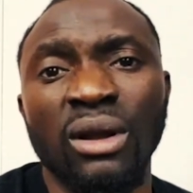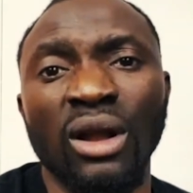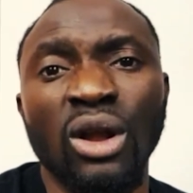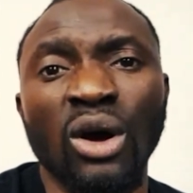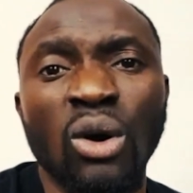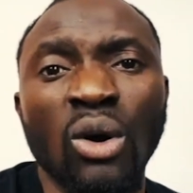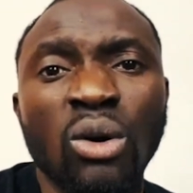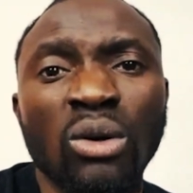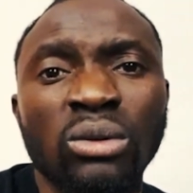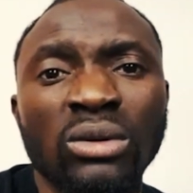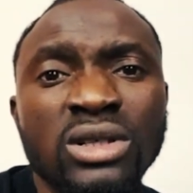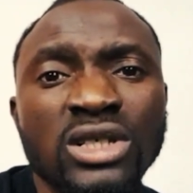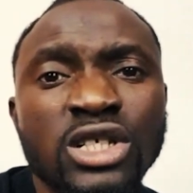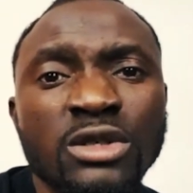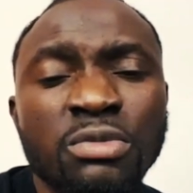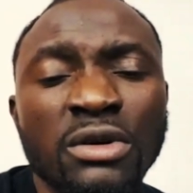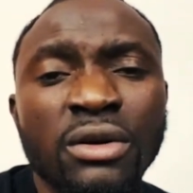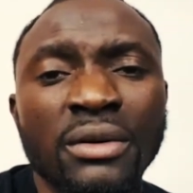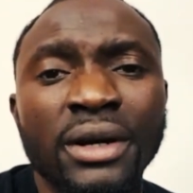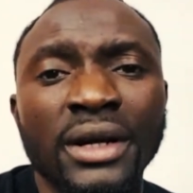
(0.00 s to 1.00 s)
low in
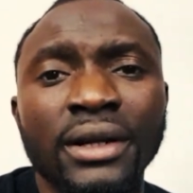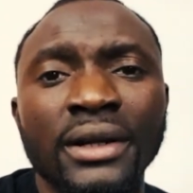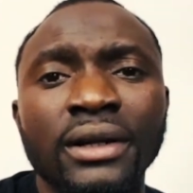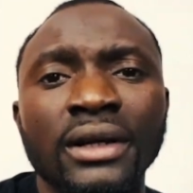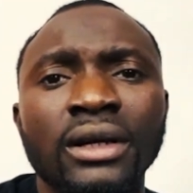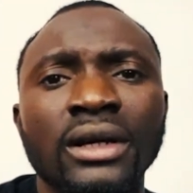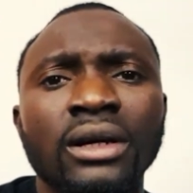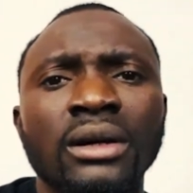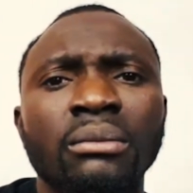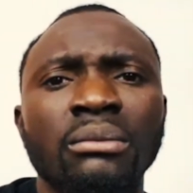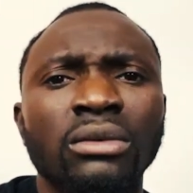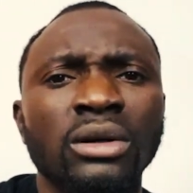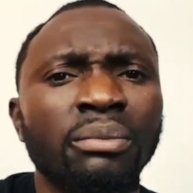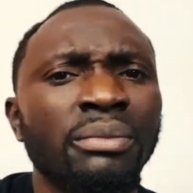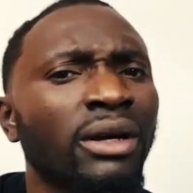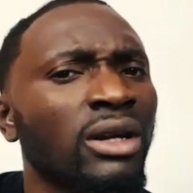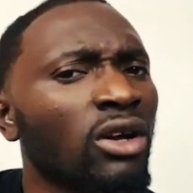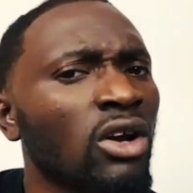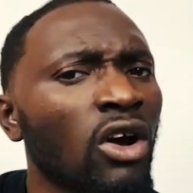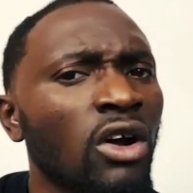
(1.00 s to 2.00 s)
spirit. But
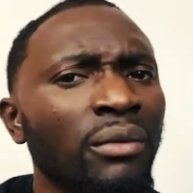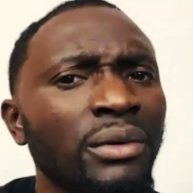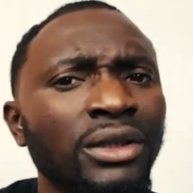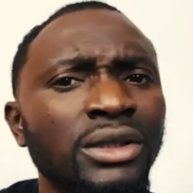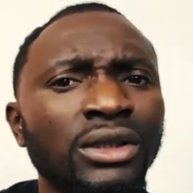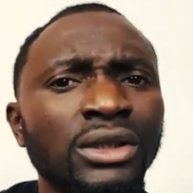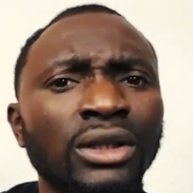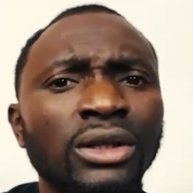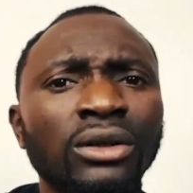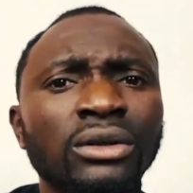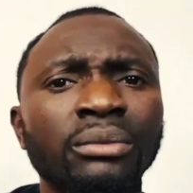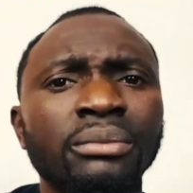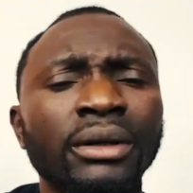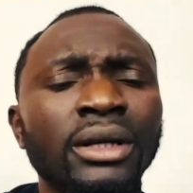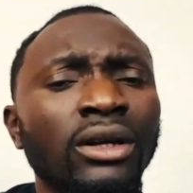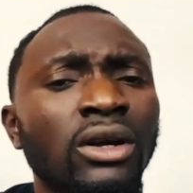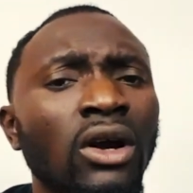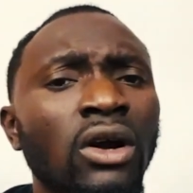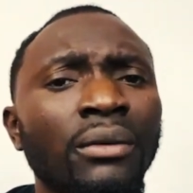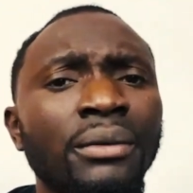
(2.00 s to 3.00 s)
be encouraged, you know, be
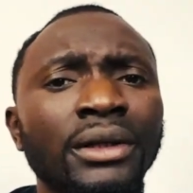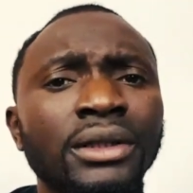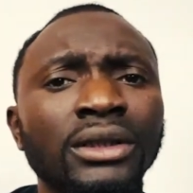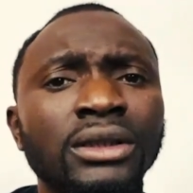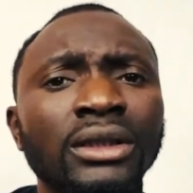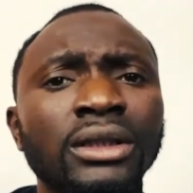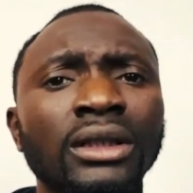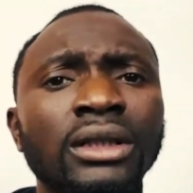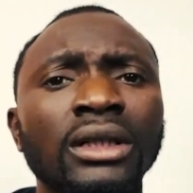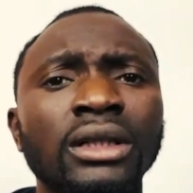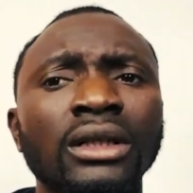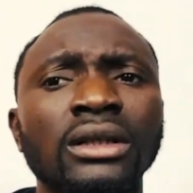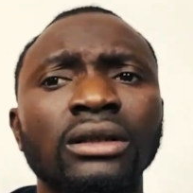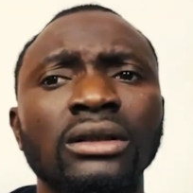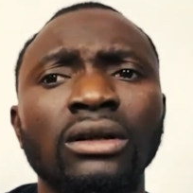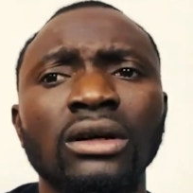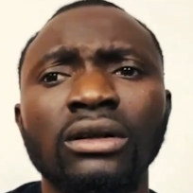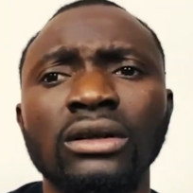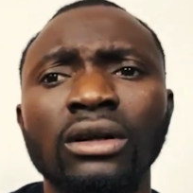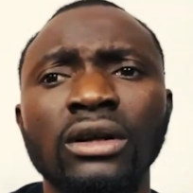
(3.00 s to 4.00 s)
encouraged.
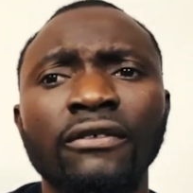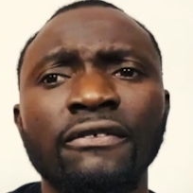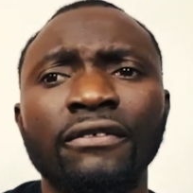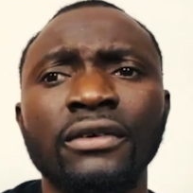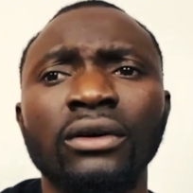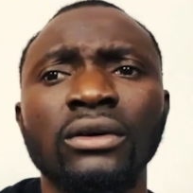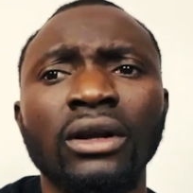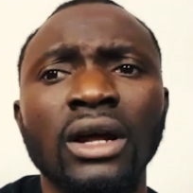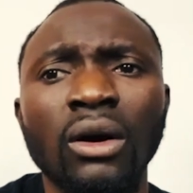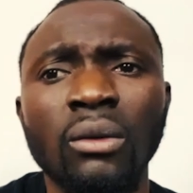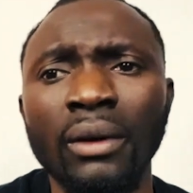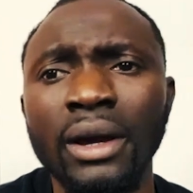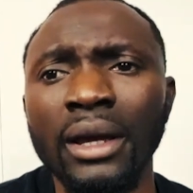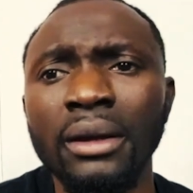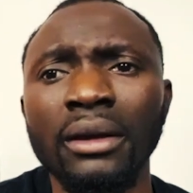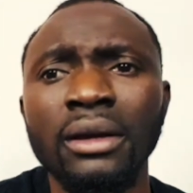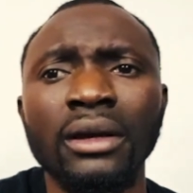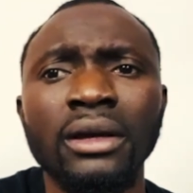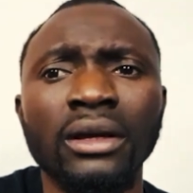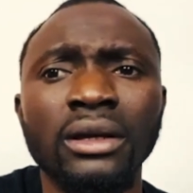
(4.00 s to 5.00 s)
Don't feel that way.